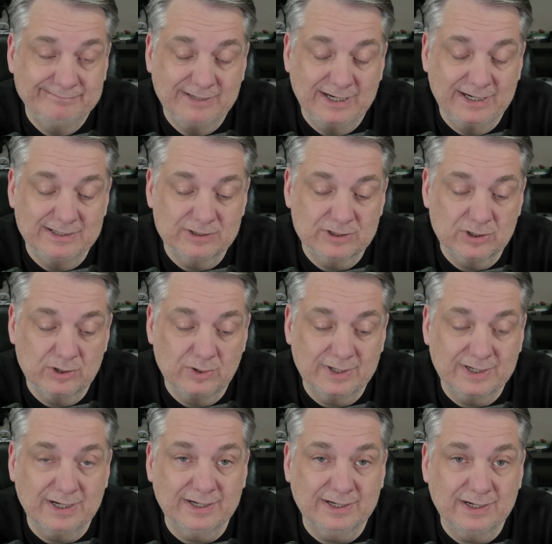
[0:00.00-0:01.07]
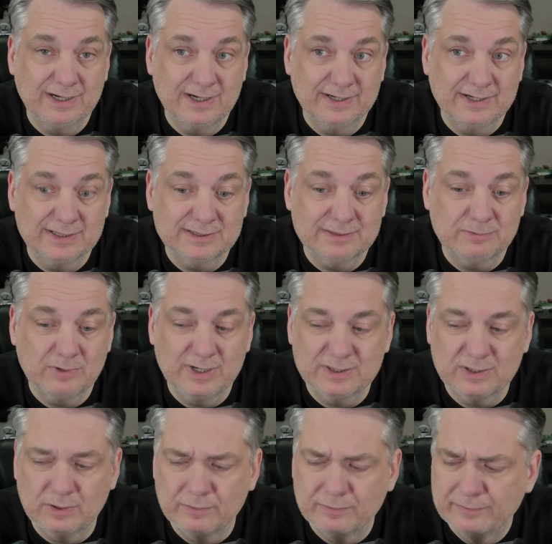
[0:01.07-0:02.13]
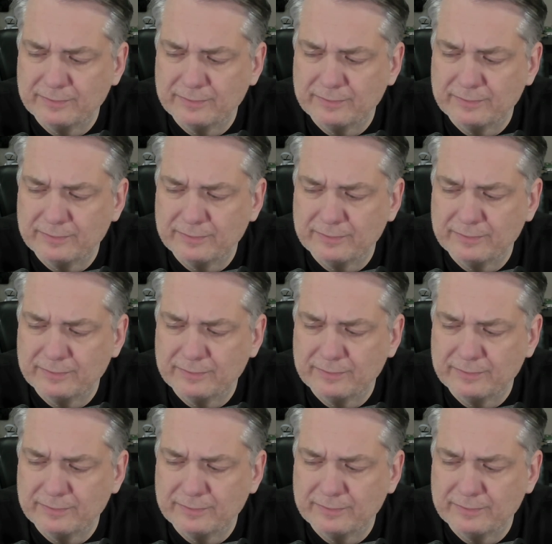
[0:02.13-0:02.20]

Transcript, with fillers: And so I gotta, I guess I'm going to have